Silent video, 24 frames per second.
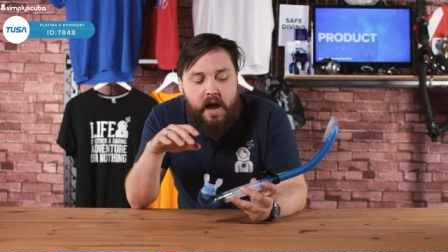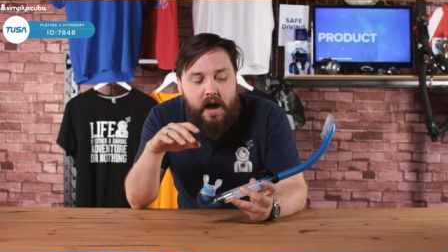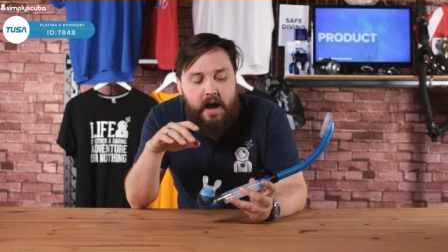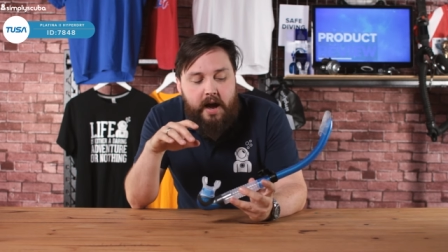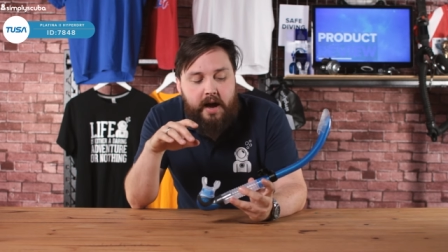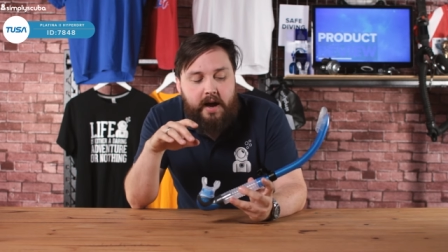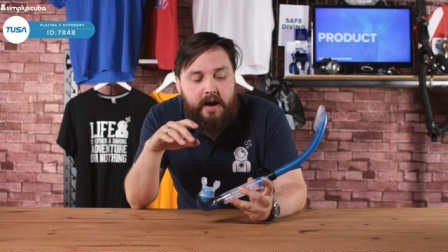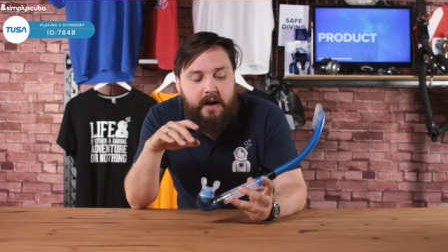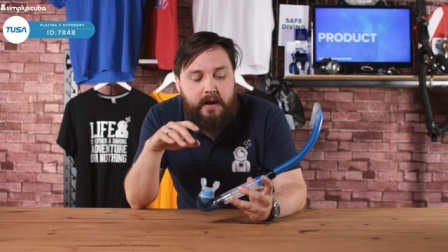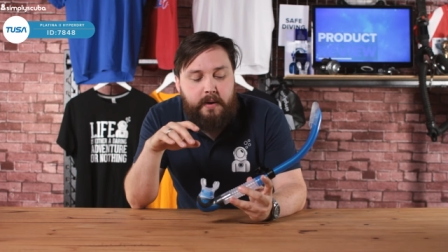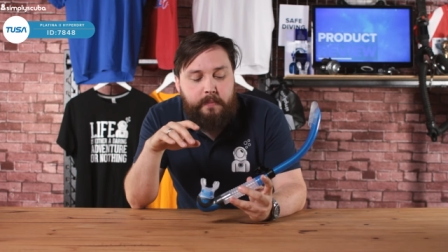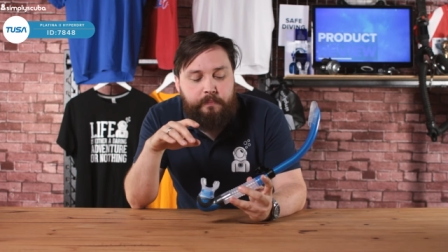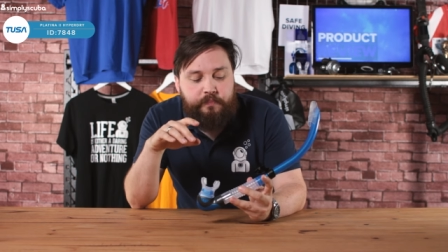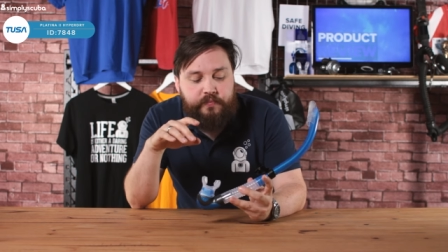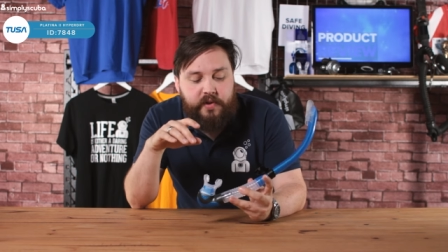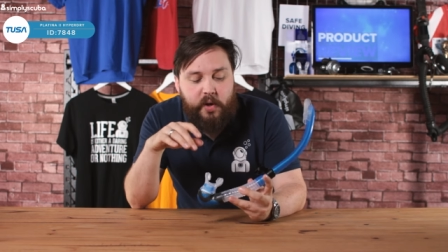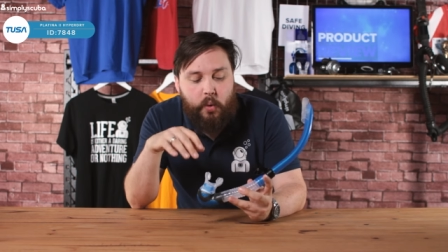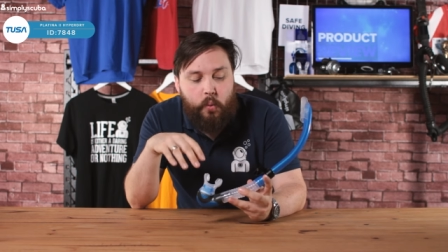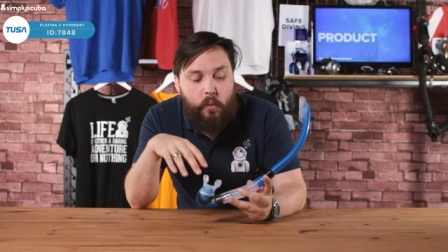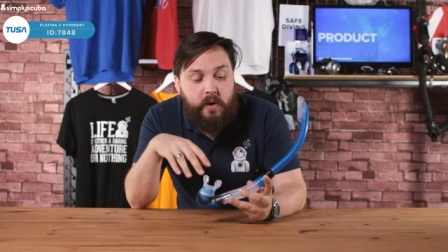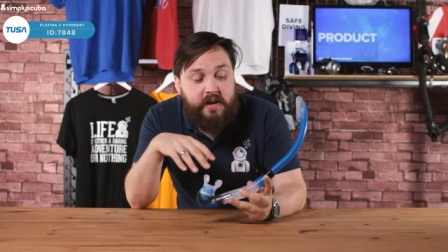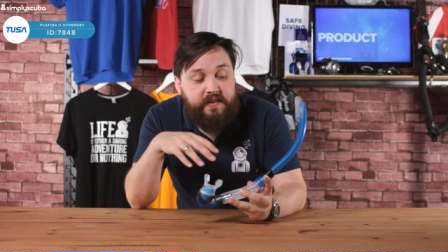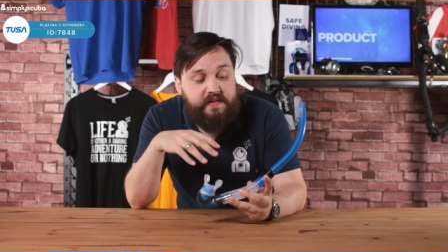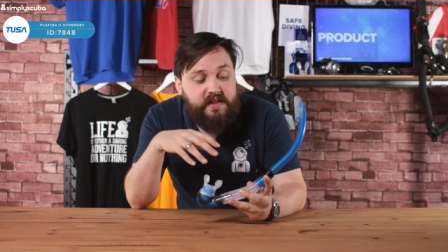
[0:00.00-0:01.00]
Um,
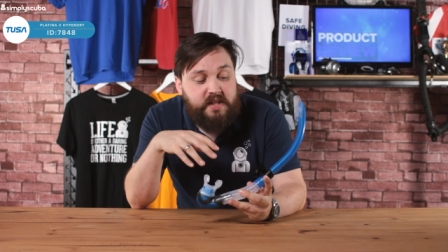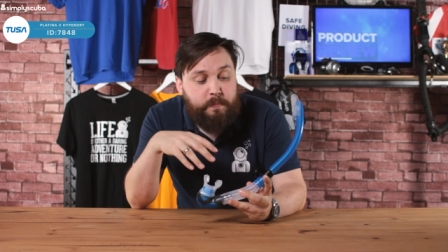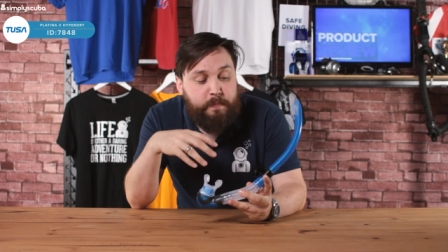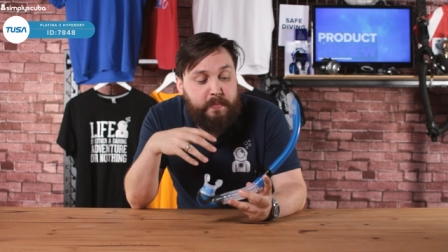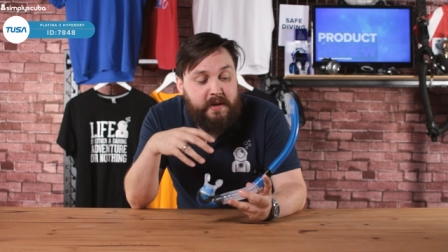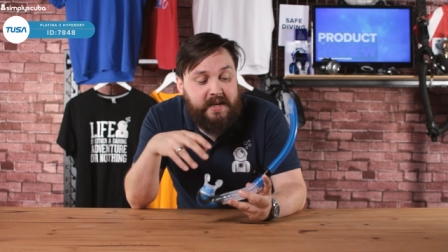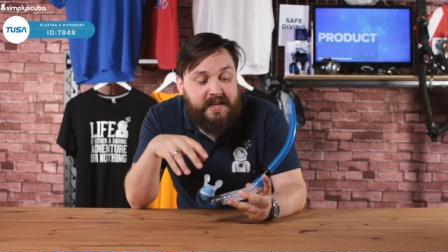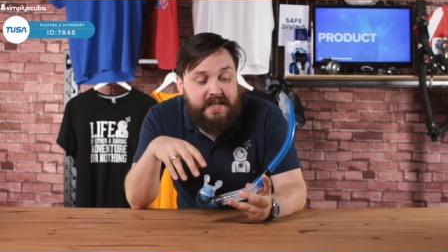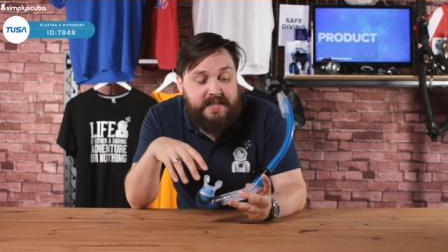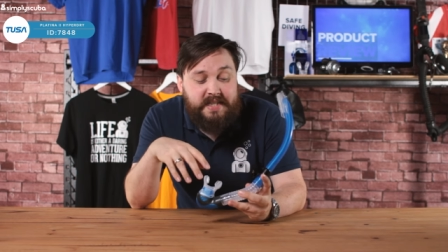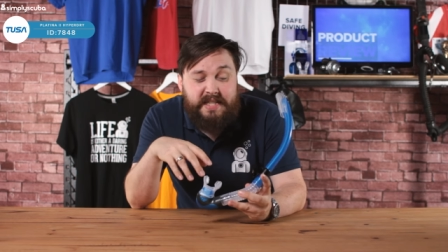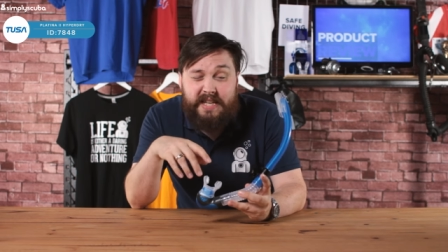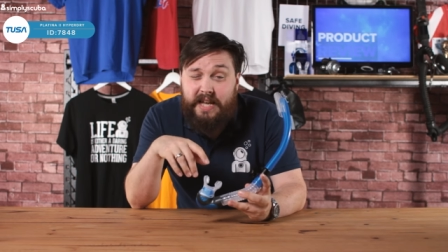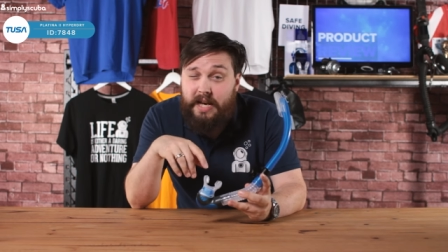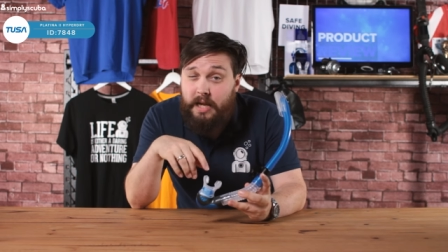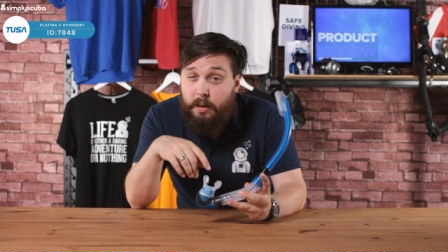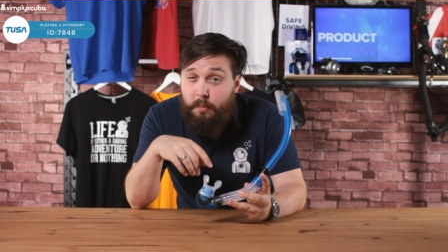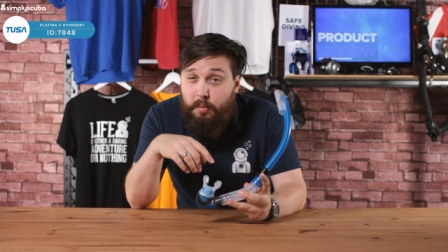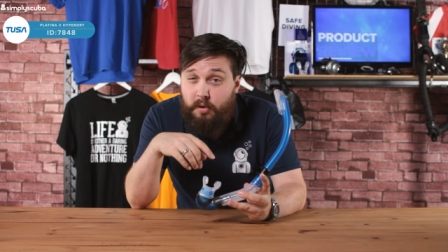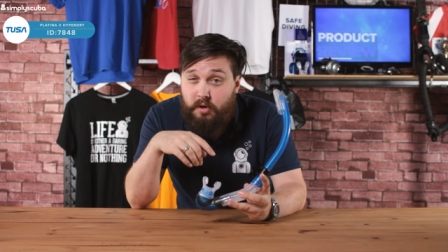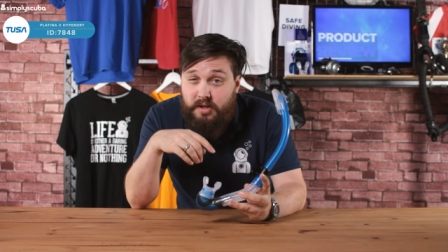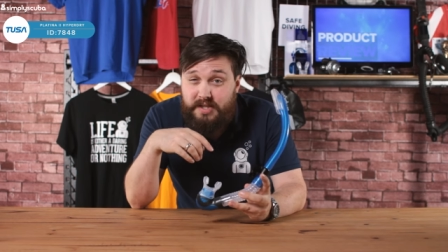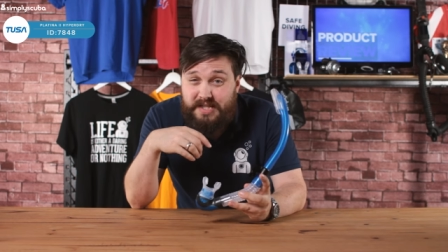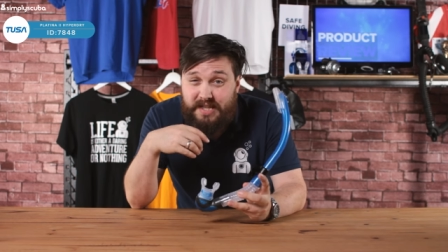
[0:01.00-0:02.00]
one of its biggest
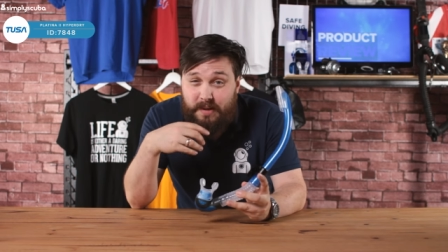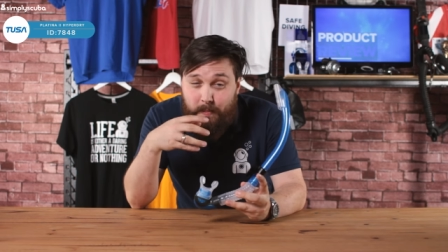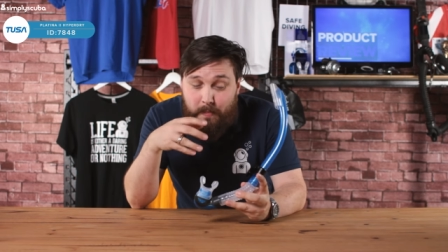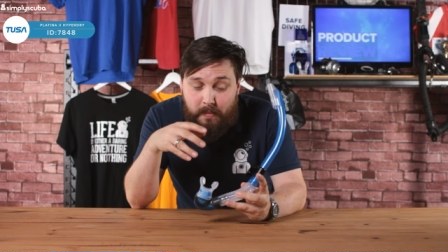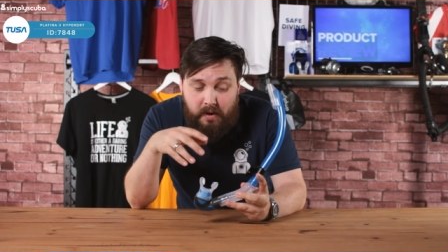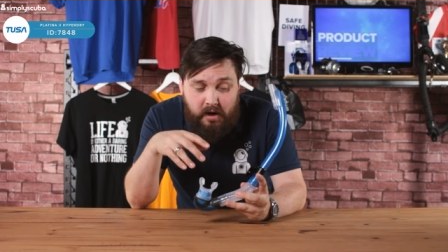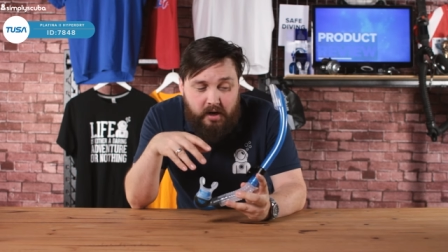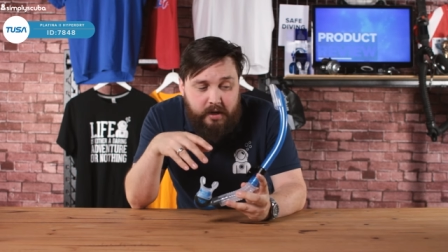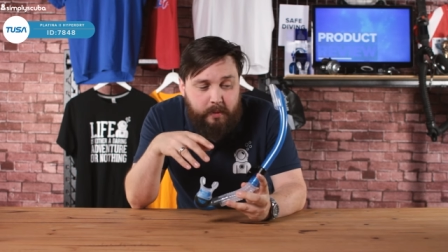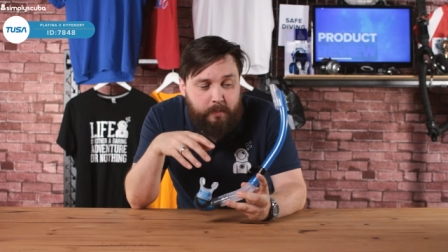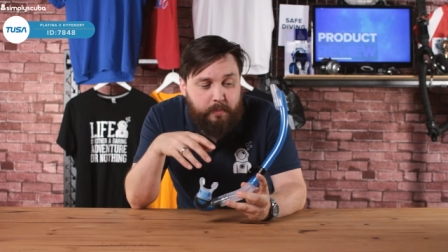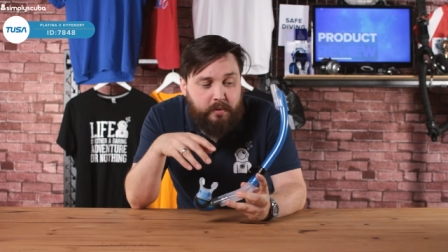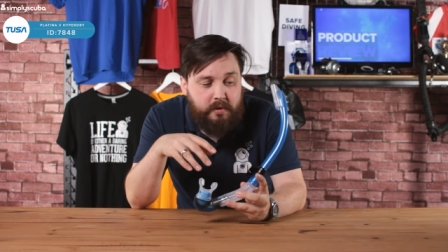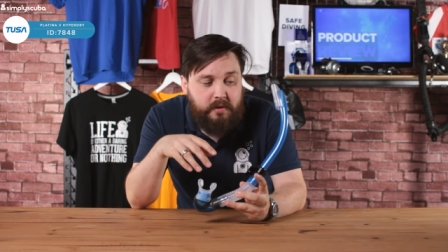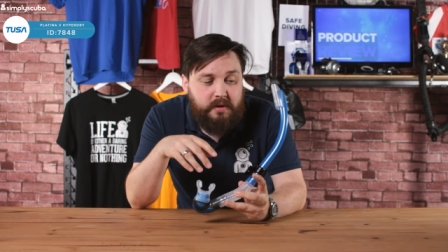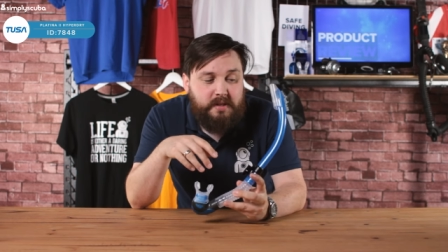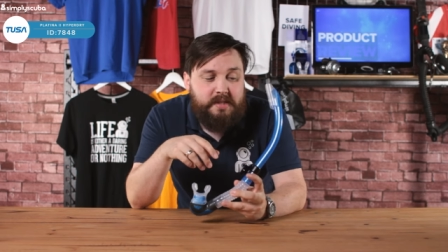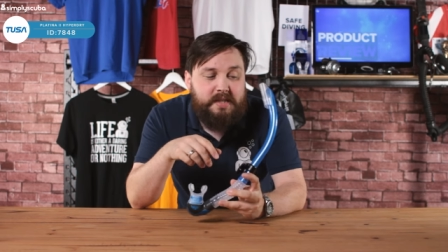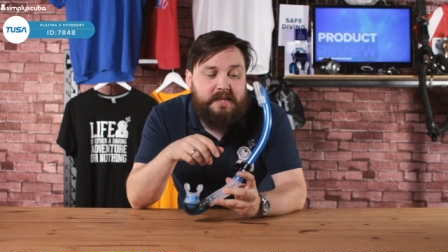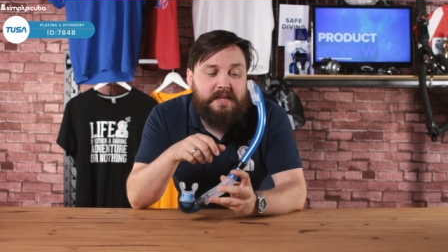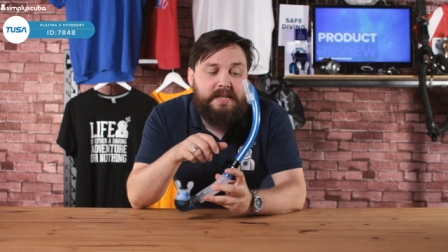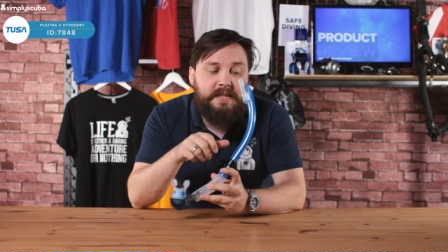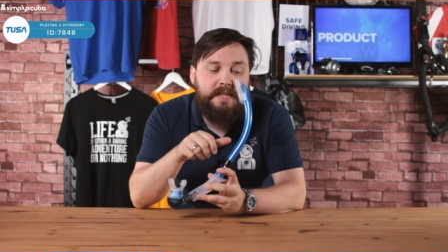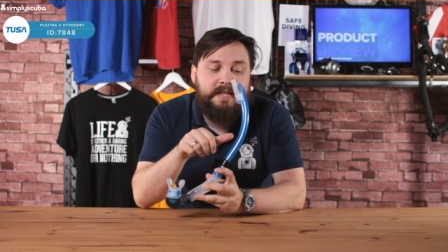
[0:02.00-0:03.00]
selling points in my
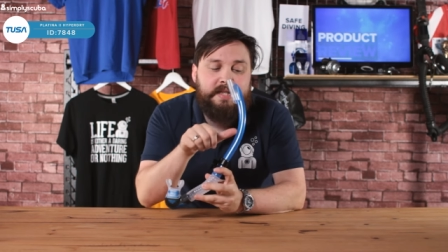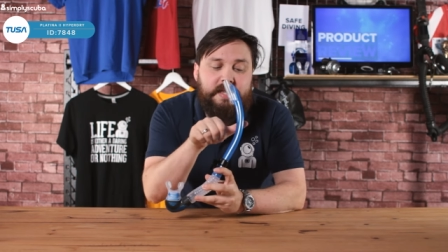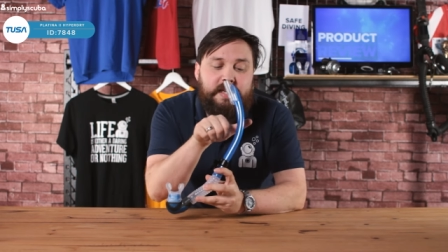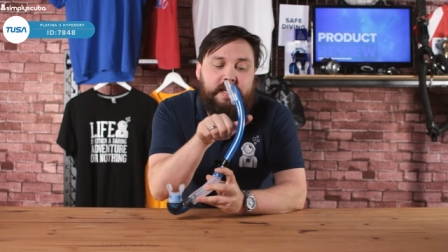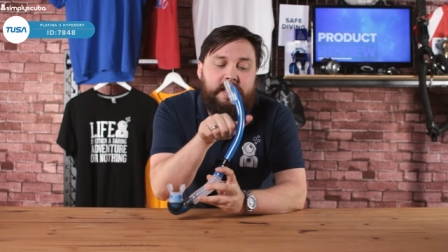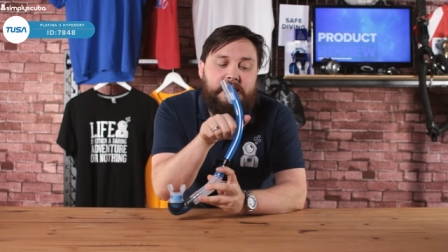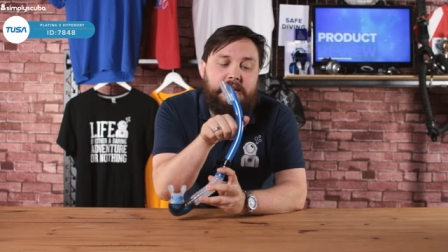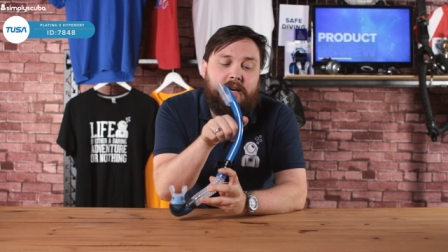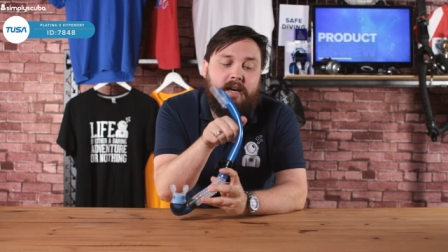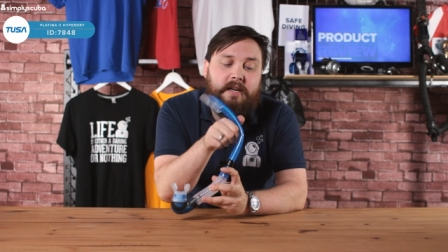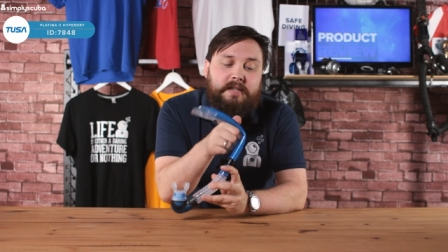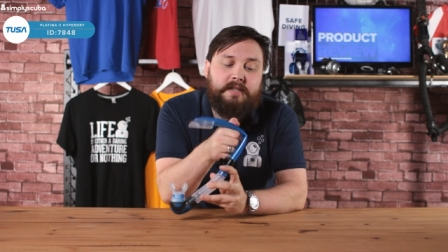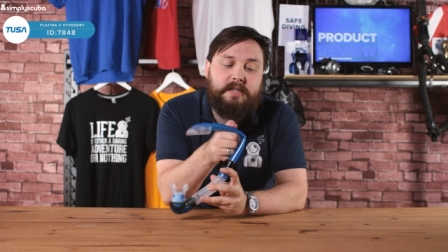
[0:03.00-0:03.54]
books is the uh,